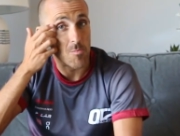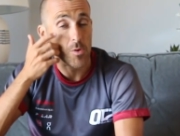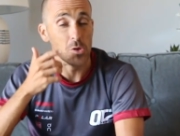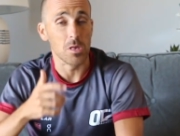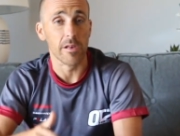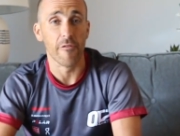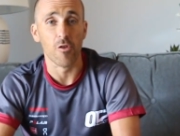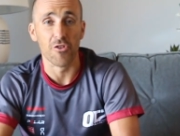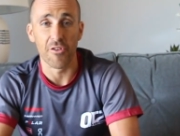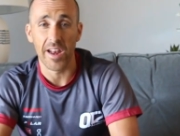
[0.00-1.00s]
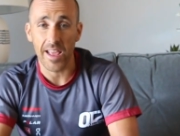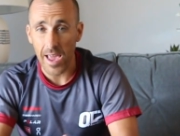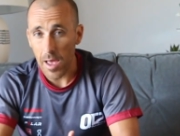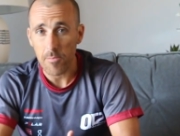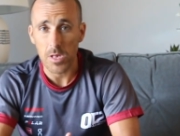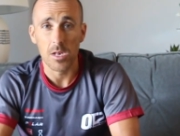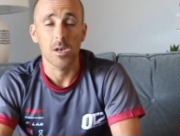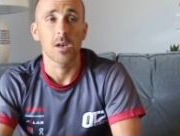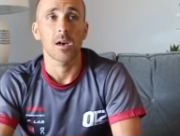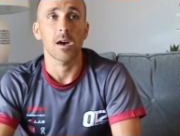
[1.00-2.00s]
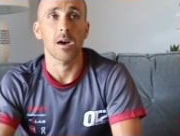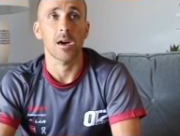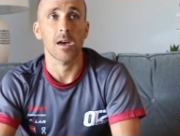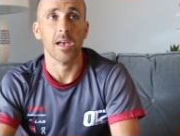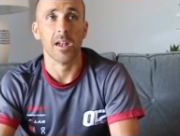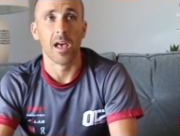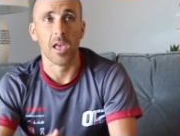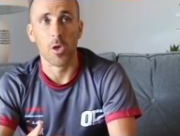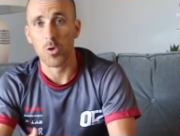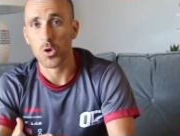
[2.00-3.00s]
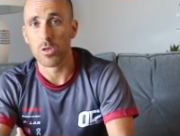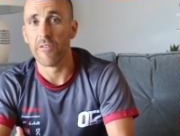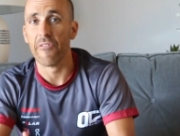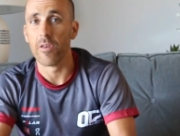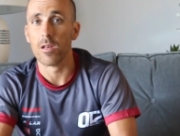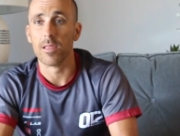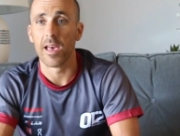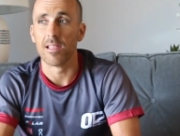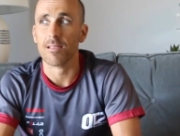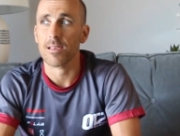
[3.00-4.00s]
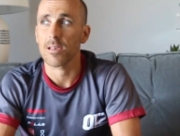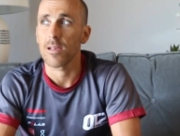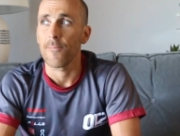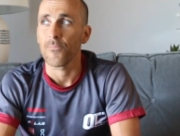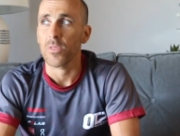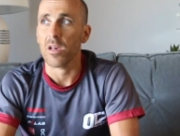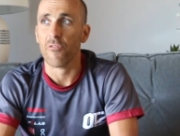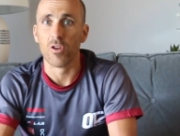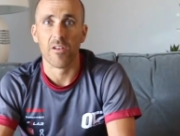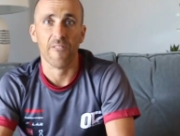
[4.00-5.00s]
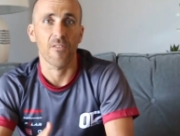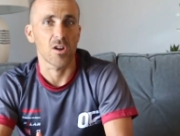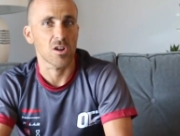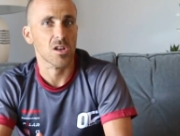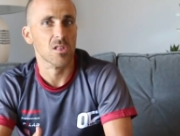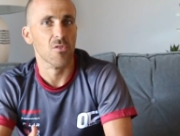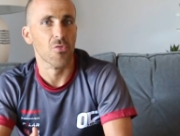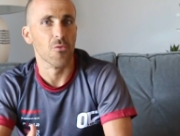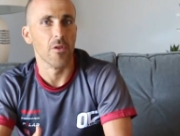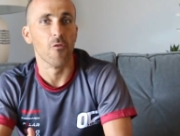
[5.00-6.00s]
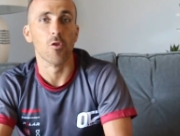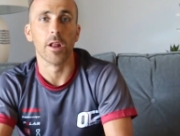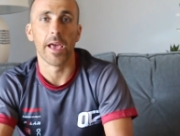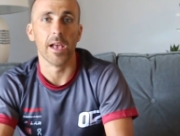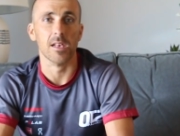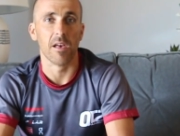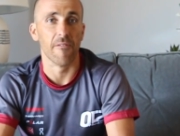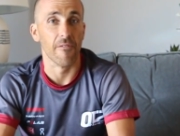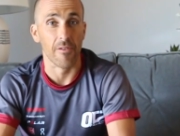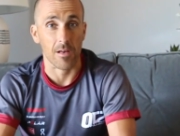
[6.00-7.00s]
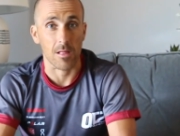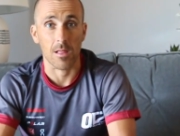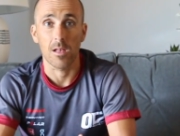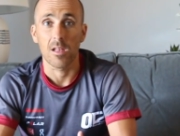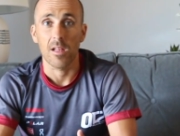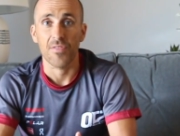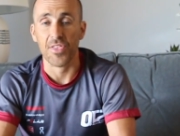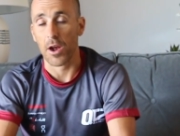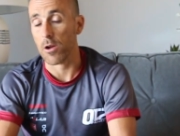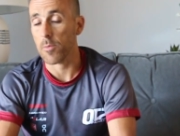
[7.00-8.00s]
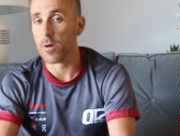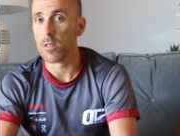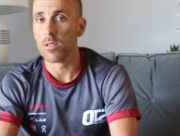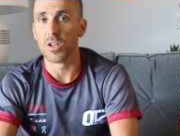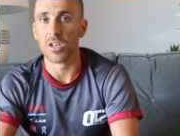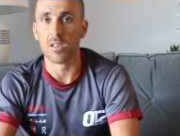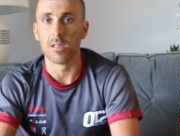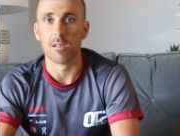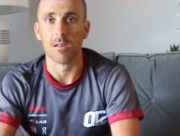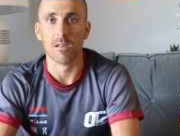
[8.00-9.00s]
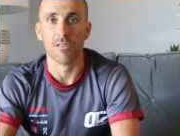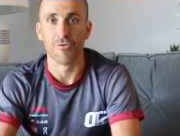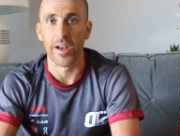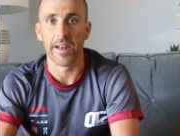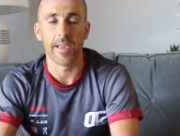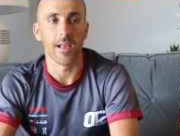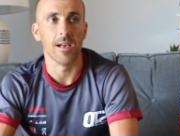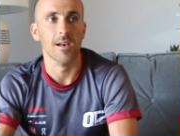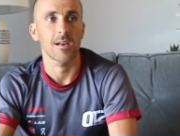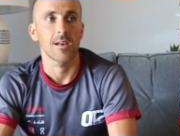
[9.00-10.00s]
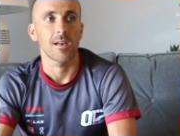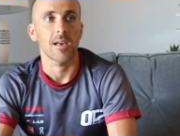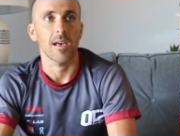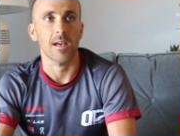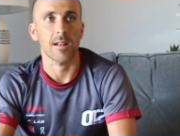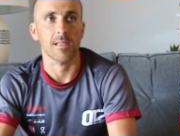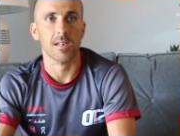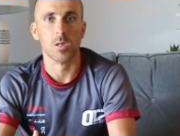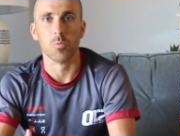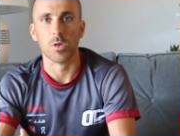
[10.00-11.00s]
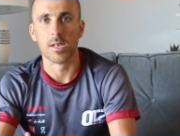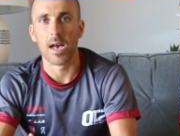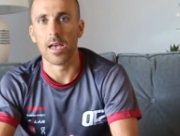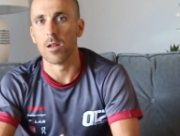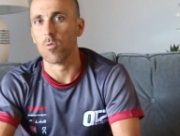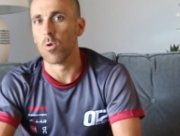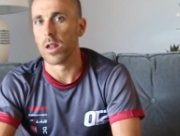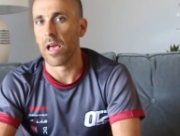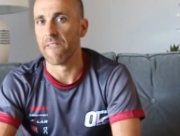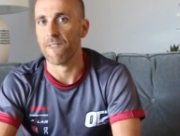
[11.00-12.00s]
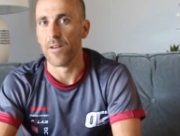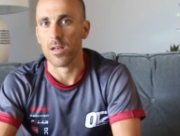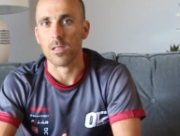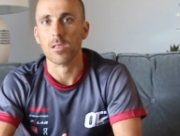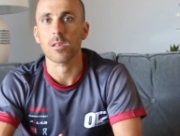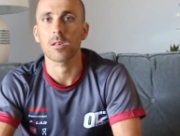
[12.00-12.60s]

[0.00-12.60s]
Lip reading: mostly for training camps, and I usually feel that for the first 3-4 days I feel terrible just training, and this was kind of what I felt